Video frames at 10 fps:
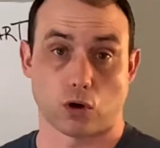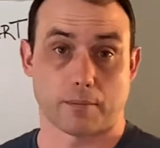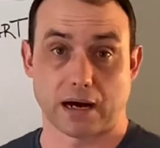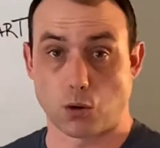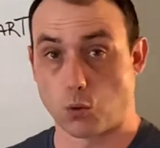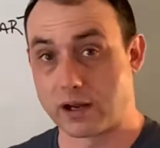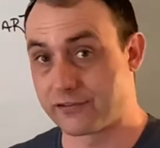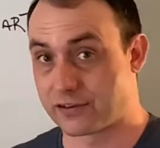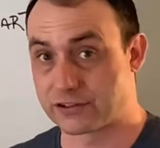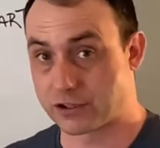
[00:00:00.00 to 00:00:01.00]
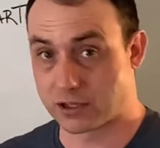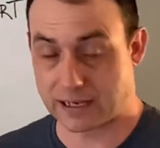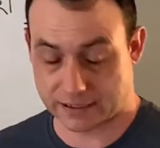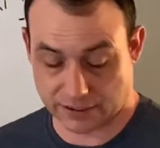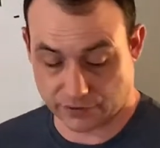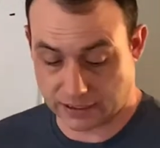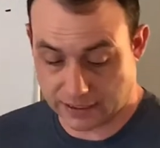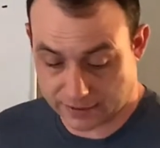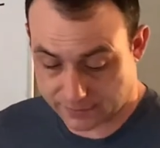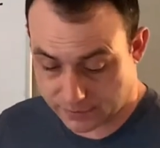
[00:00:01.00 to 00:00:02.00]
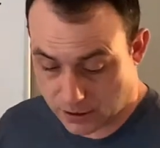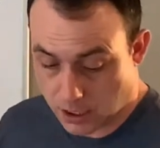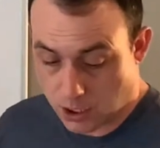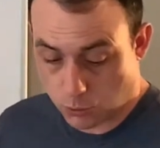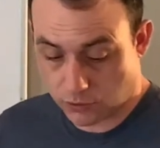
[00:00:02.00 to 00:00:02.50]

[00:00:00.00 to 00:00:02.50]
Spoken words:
about what physical activity is. Well,